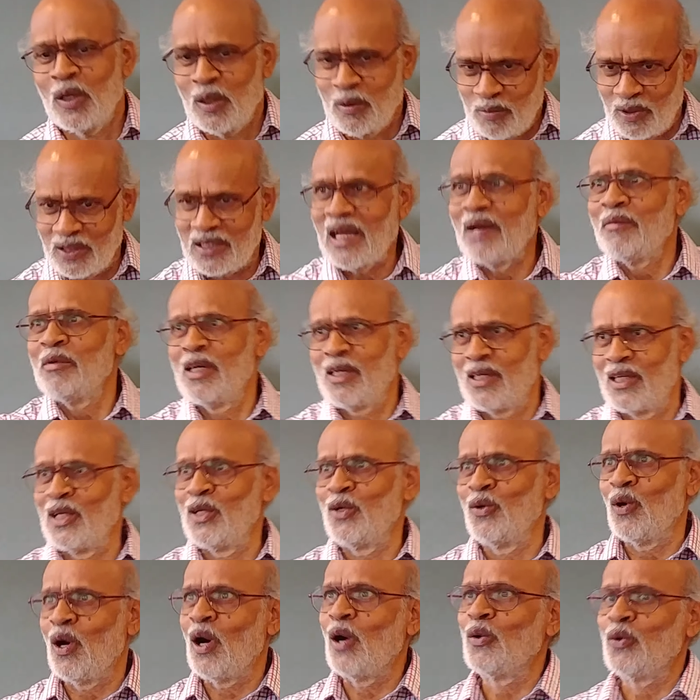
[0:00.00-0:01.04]
But I will tell
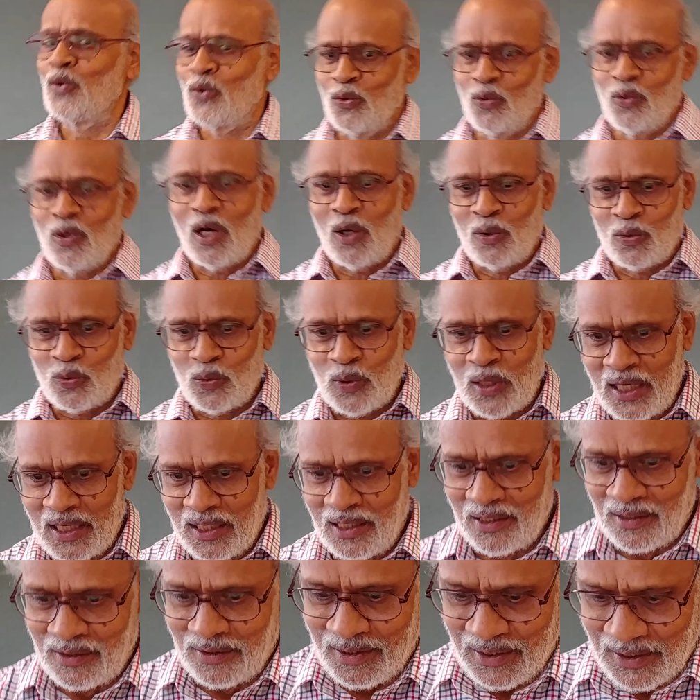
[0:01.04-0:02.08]
you how to
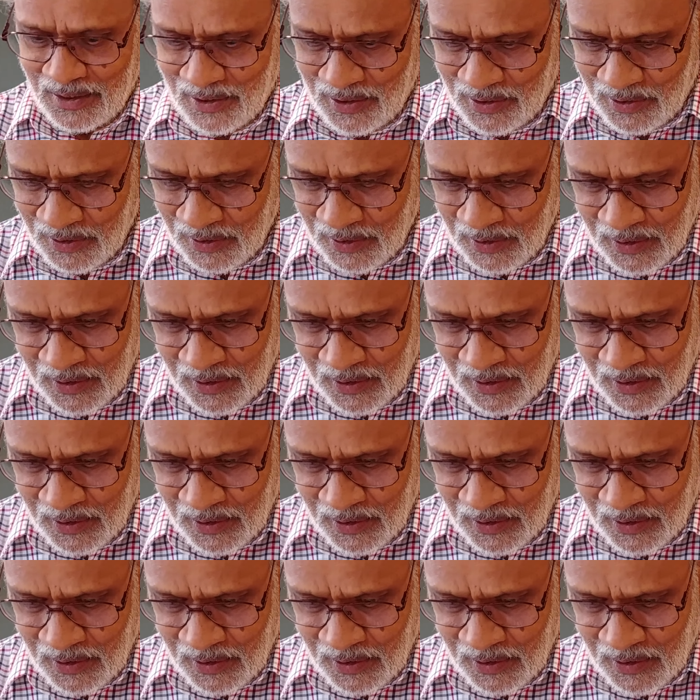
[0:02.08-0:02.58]
handle this.